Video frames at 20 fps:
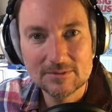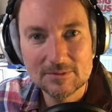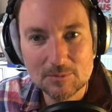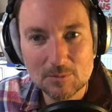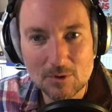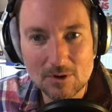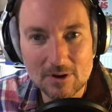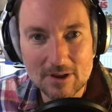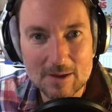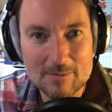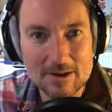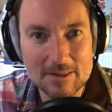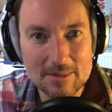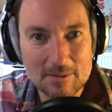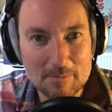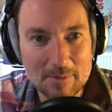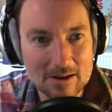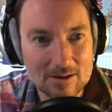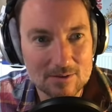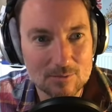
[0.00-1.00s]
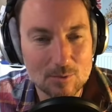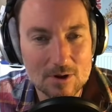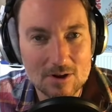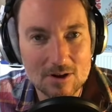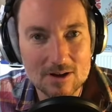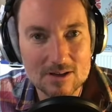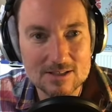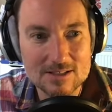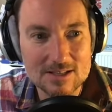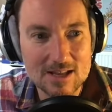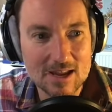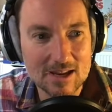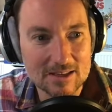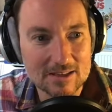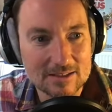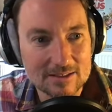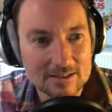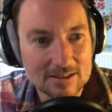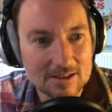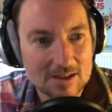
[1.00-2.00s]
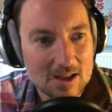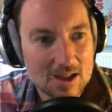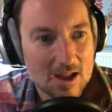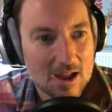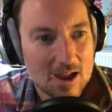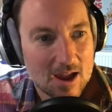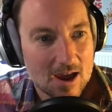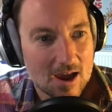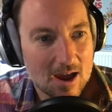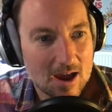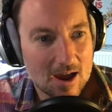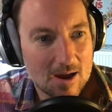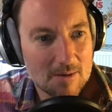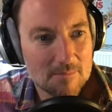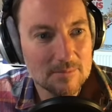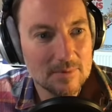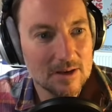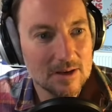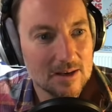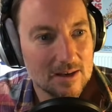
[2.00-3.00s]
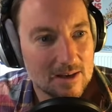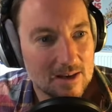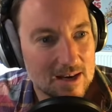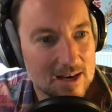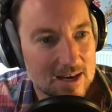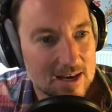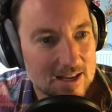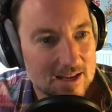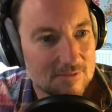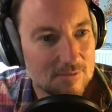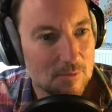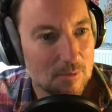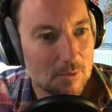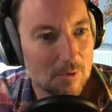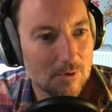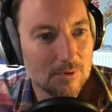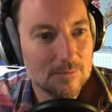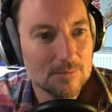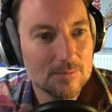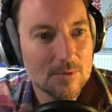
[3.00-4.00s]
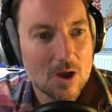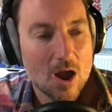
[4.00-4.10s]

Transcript: What came out the back of one guy's neck? Unbelievable.